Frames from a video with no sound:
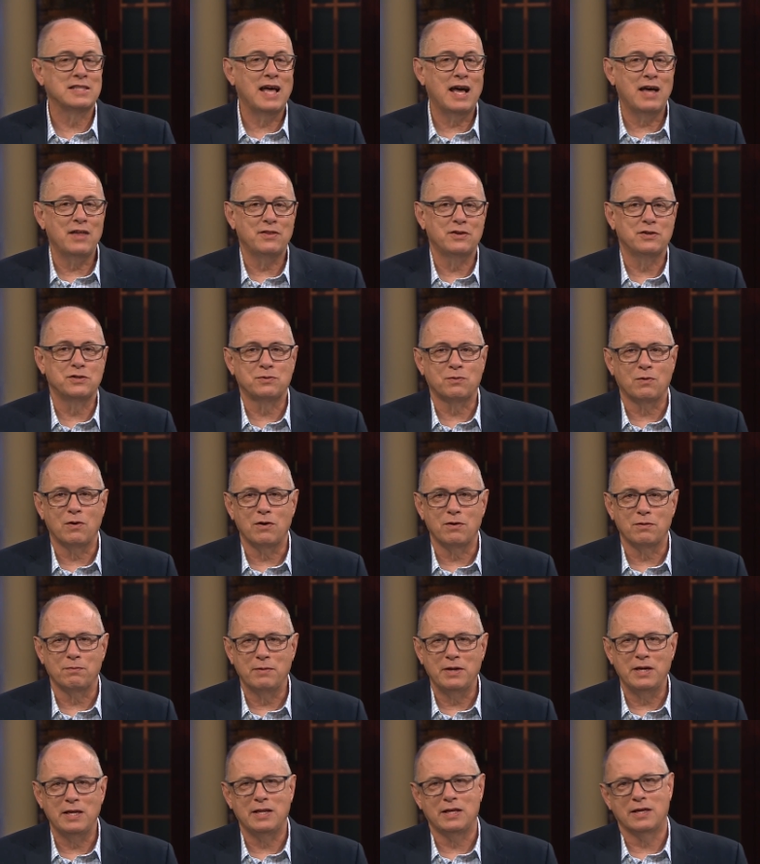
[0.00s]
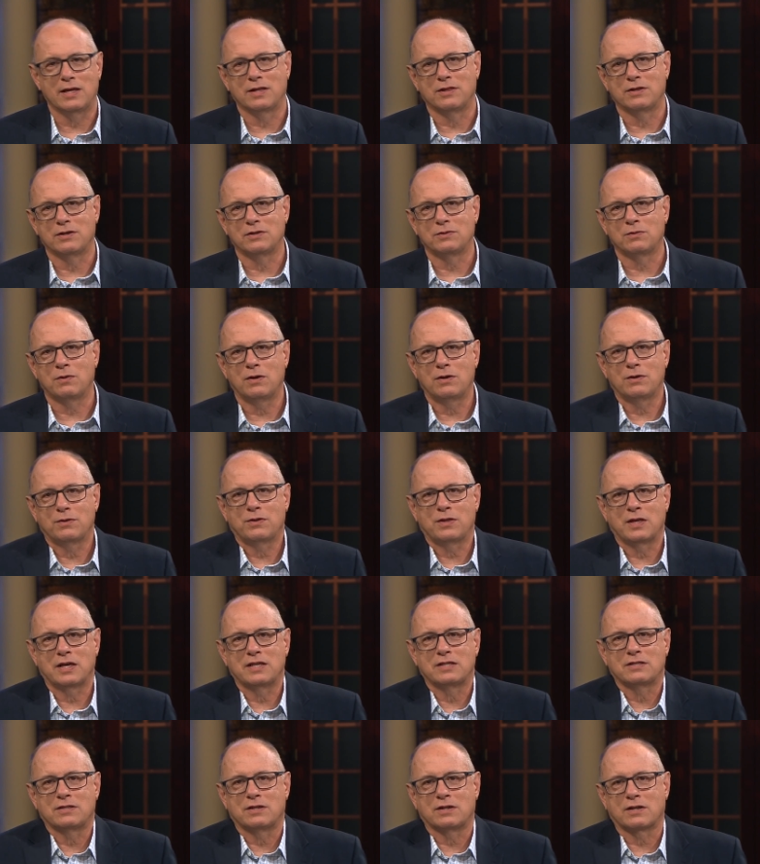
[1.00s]
Now there's wrong media, there's wrong
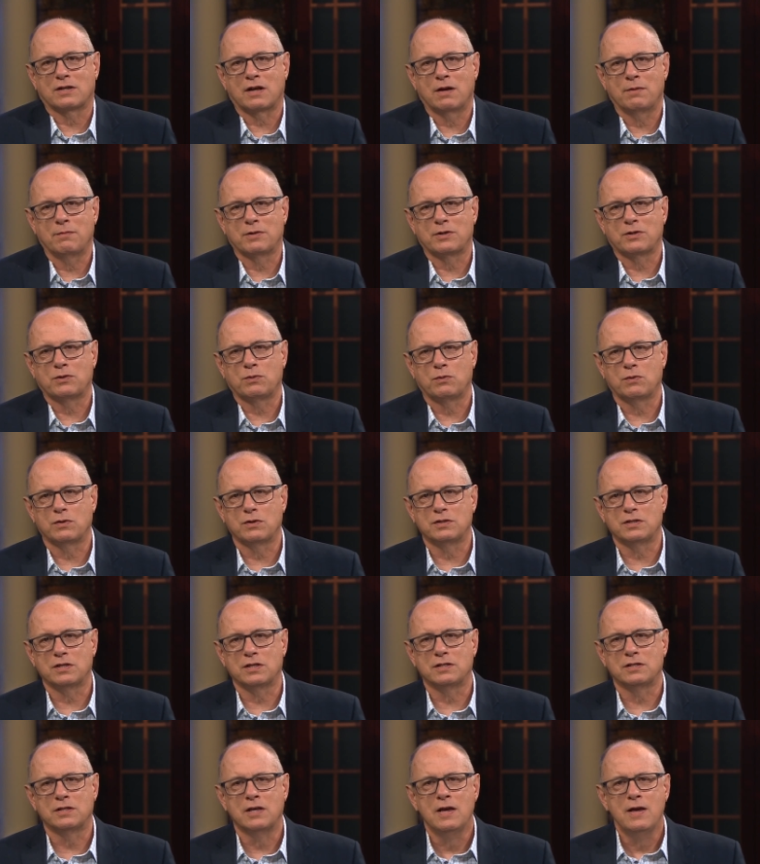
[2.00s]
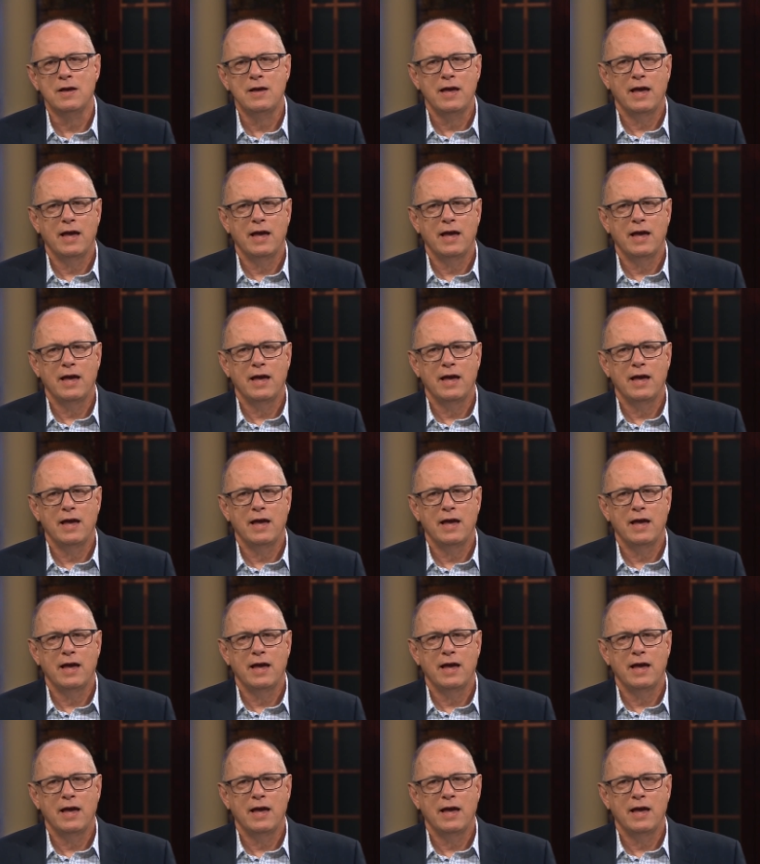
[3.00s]
things that are coming towards us,